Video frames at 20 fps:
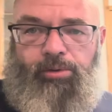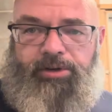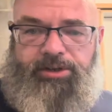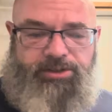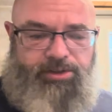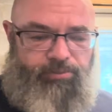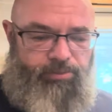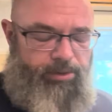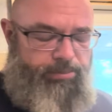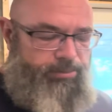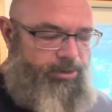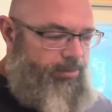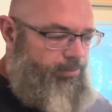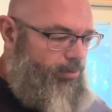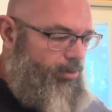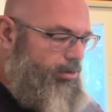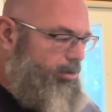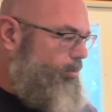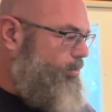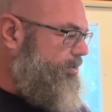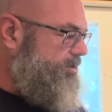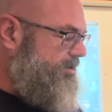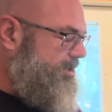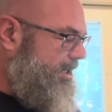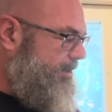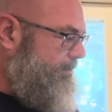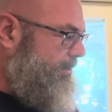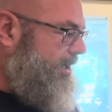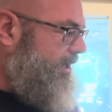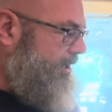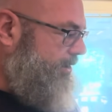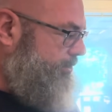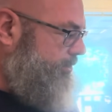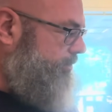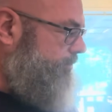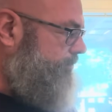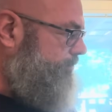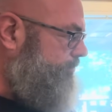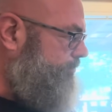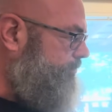isn't ripped up all at one time either.
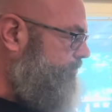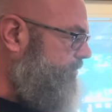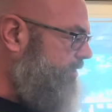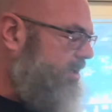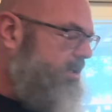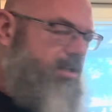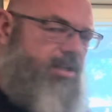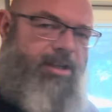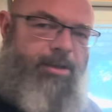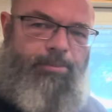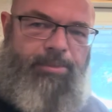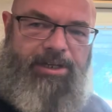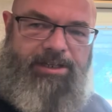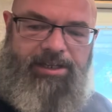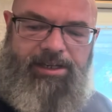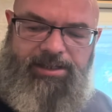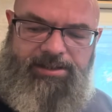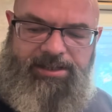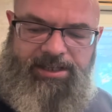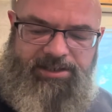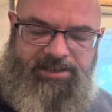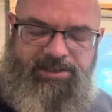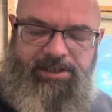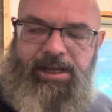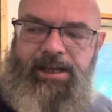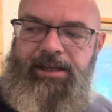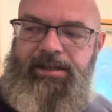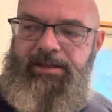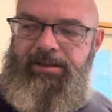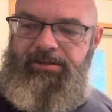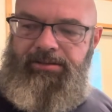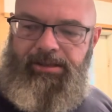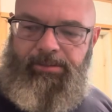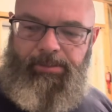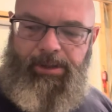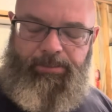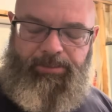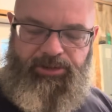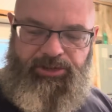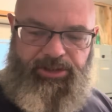But I need to take stock in
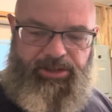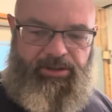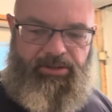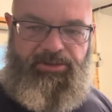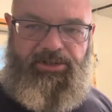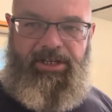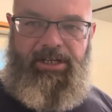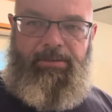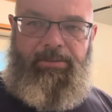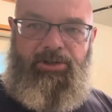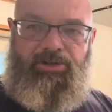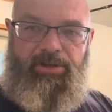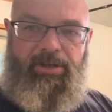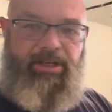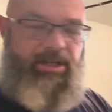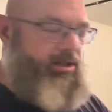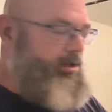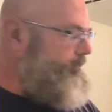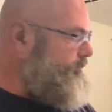my materials. I need to make sure I get enough